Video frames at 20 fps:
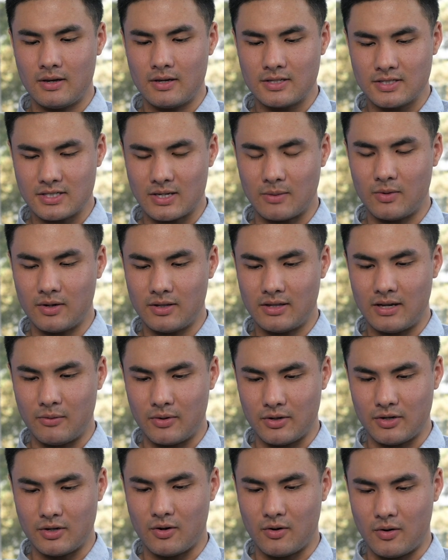someone that
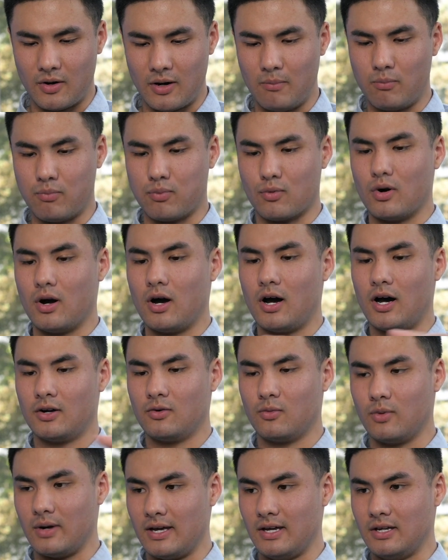would know a
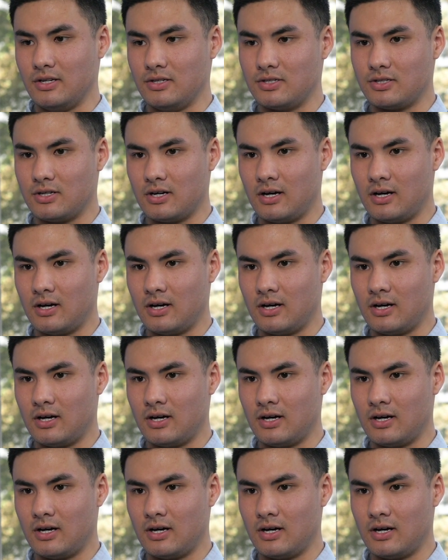broad range